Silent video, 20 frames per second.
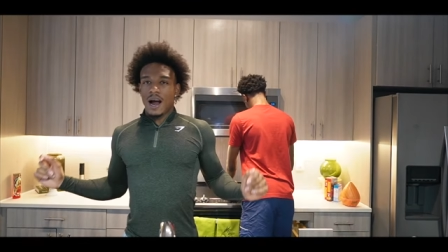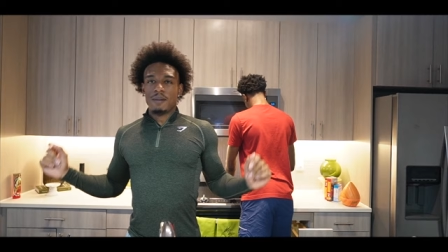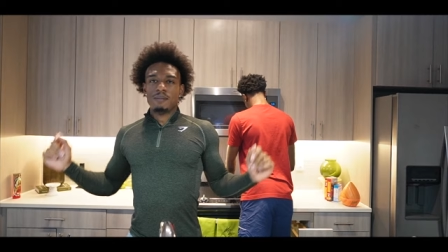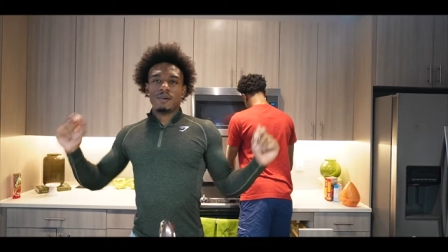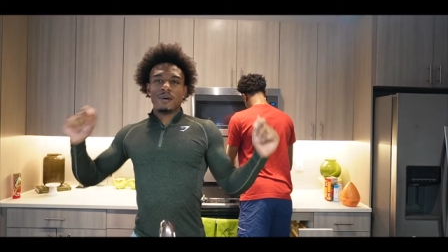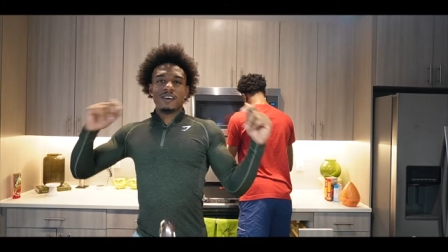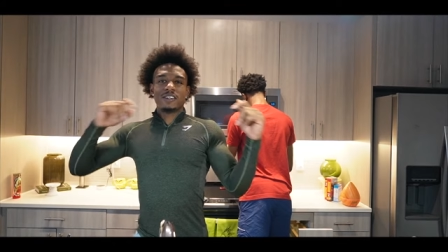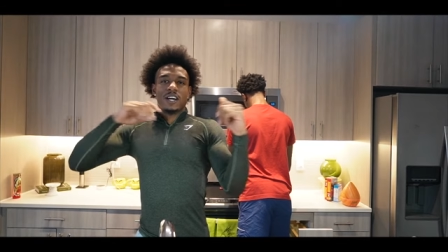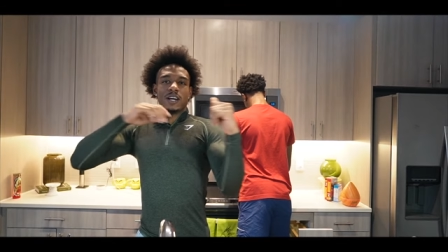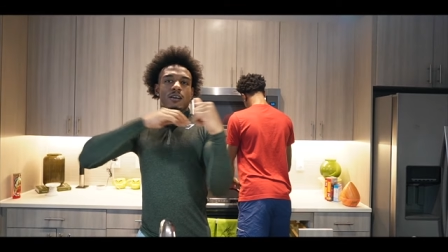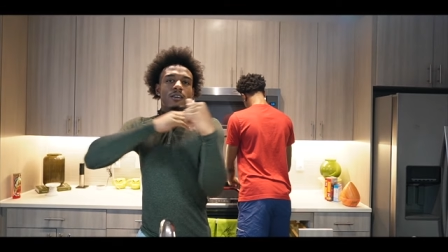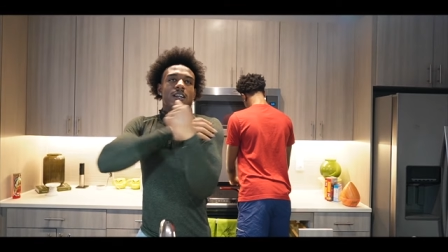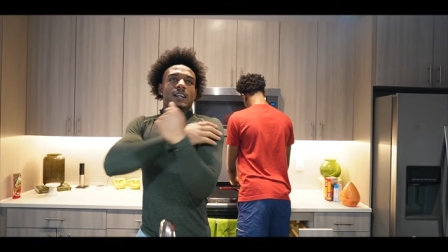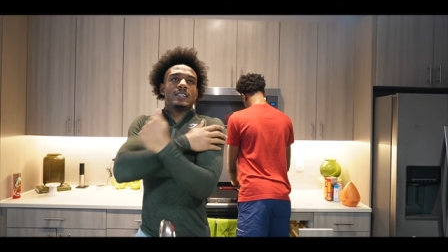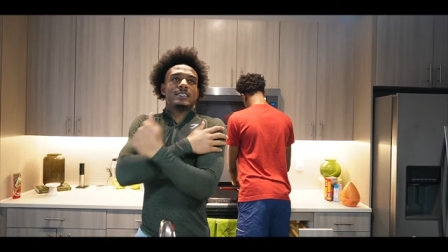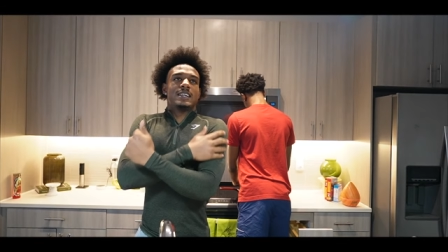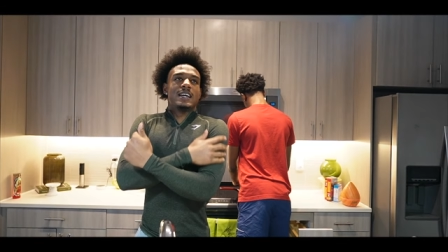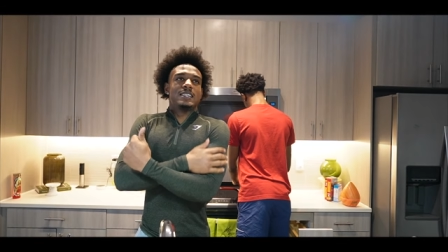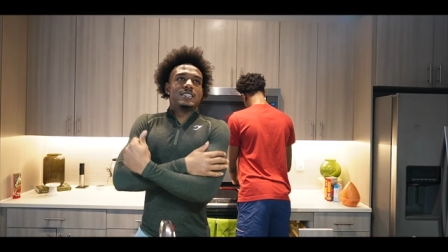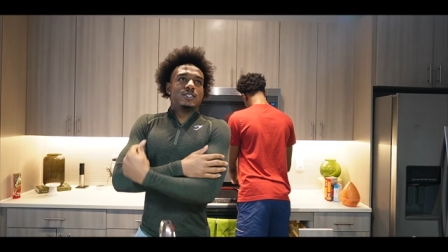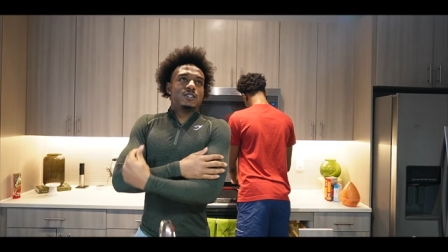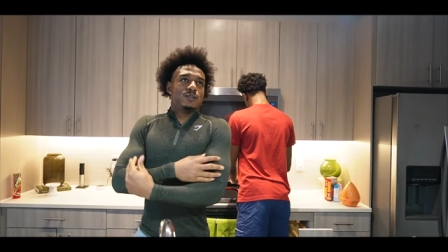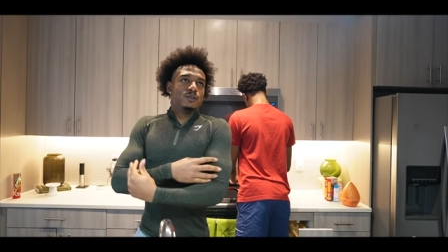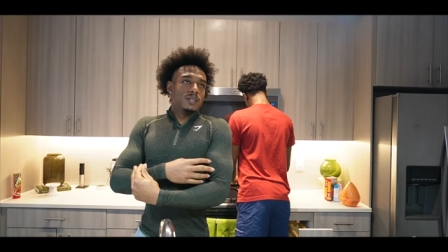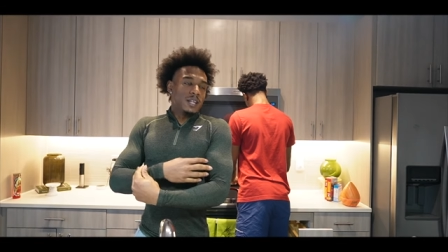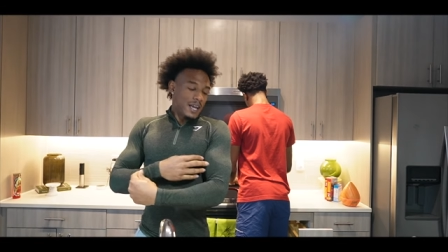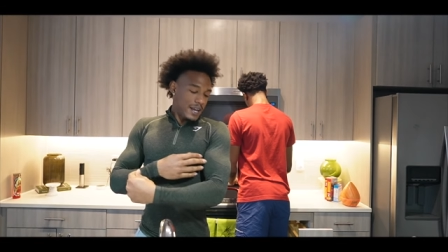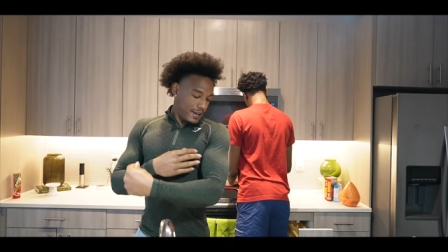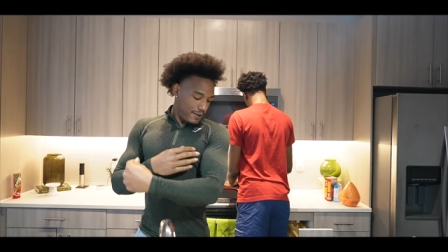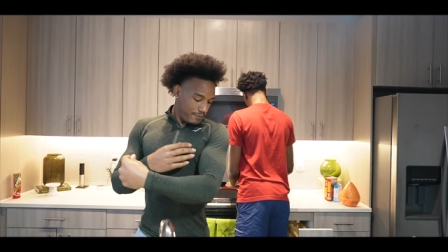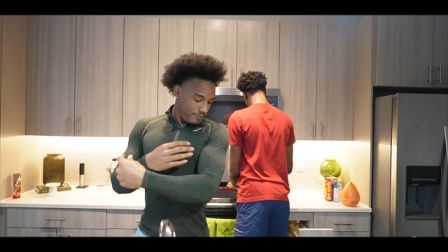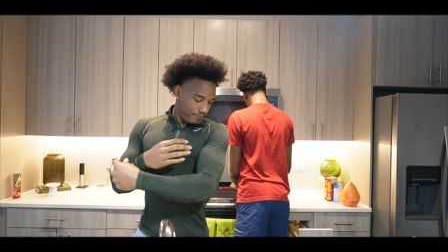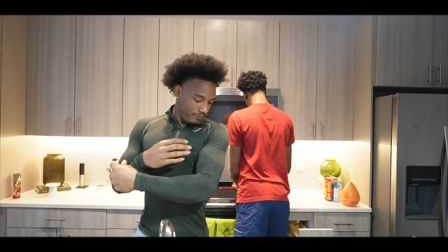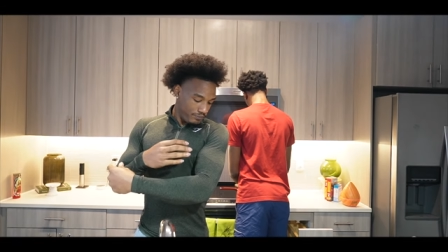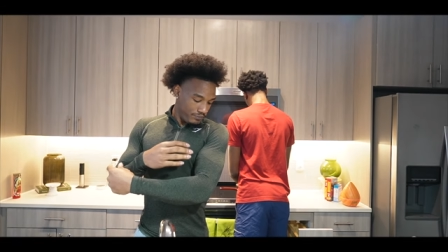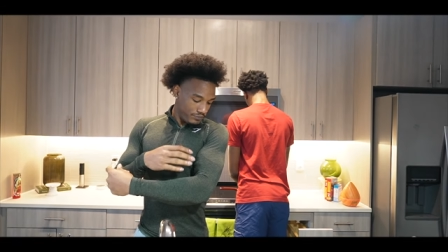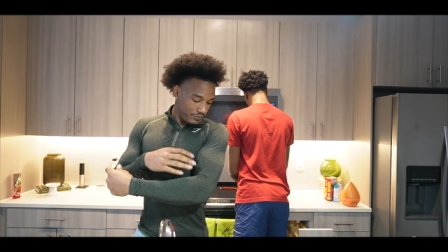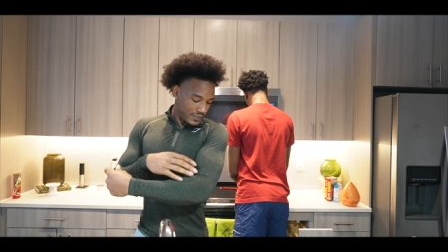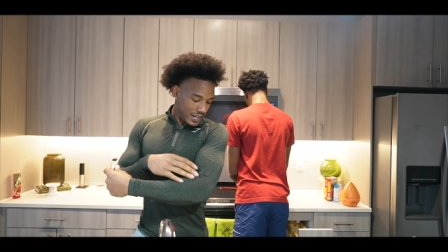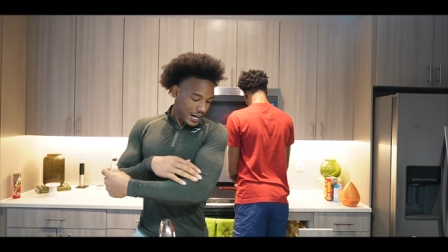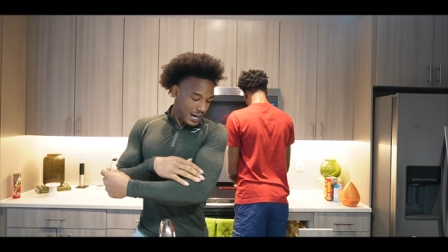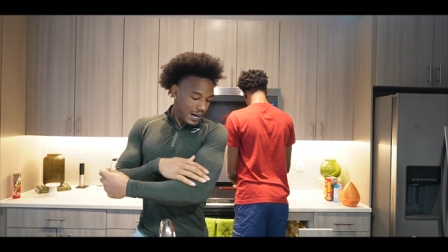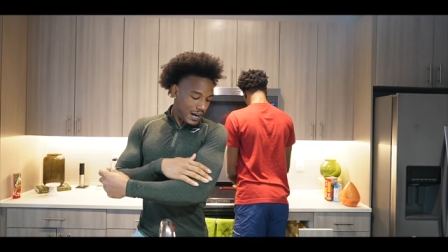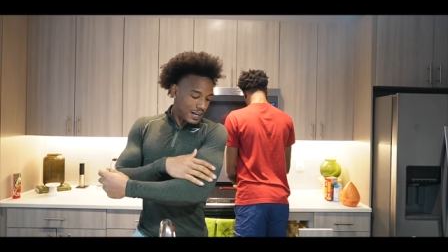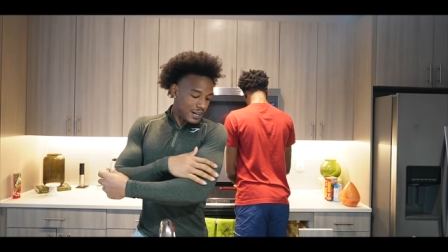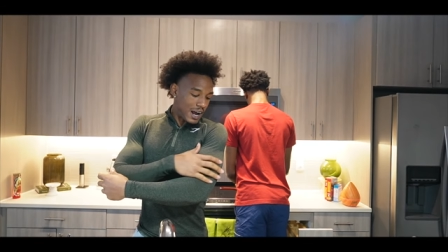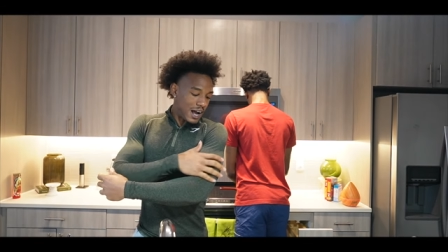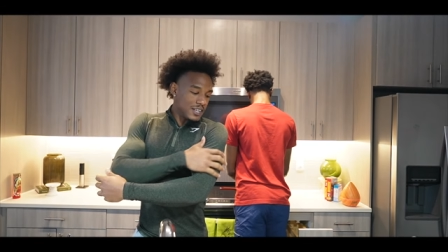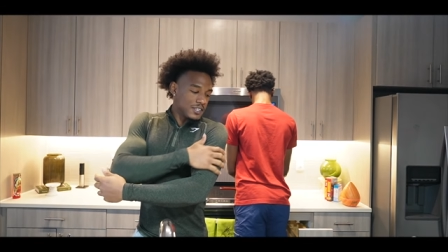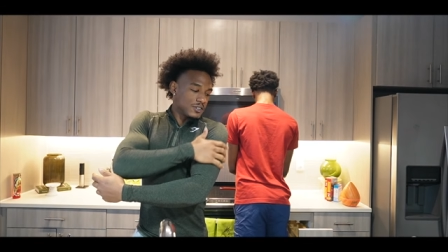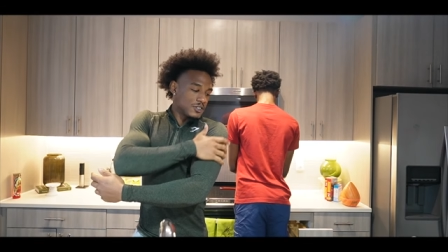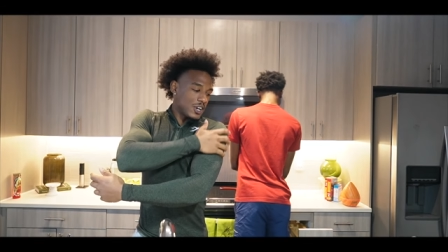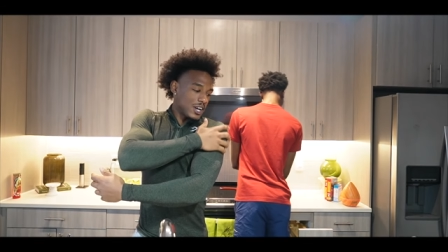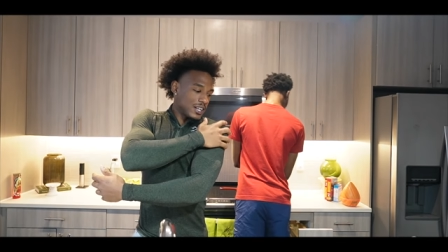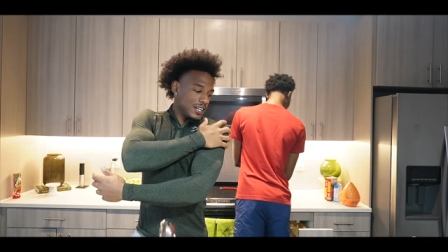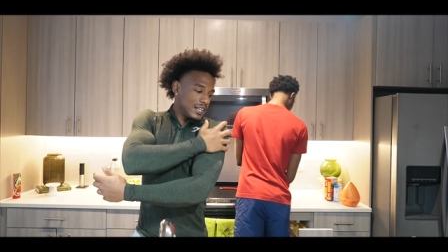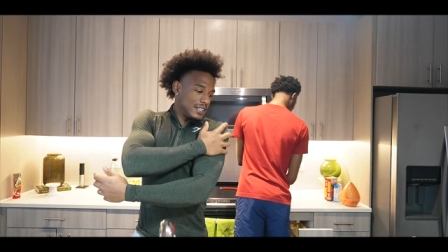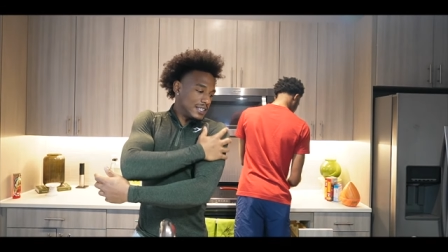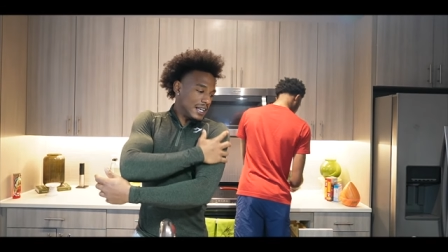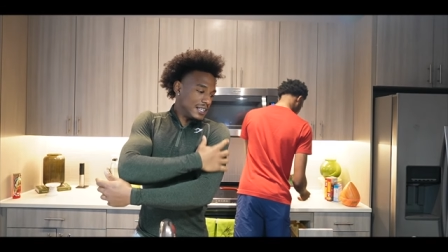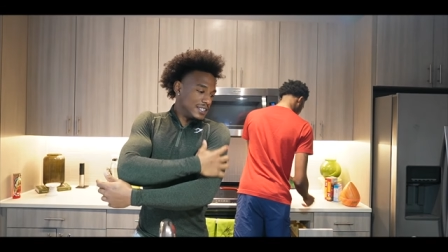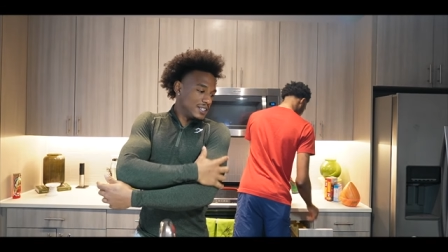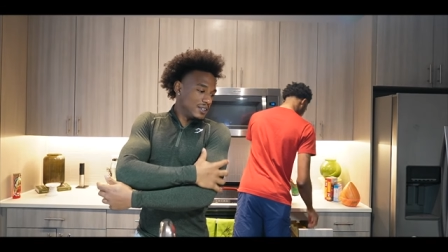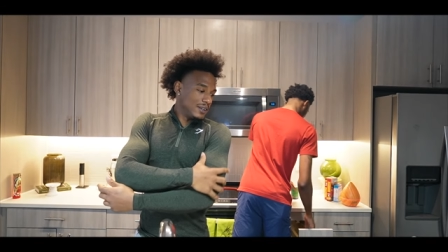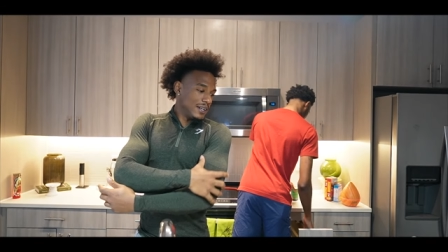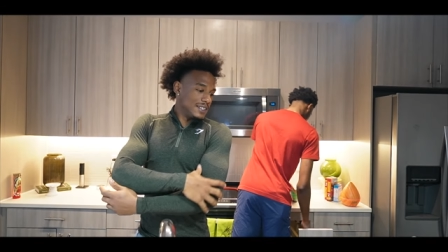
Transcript: I remember trying to get a tattoo. Like, I also tried to get a tattoo.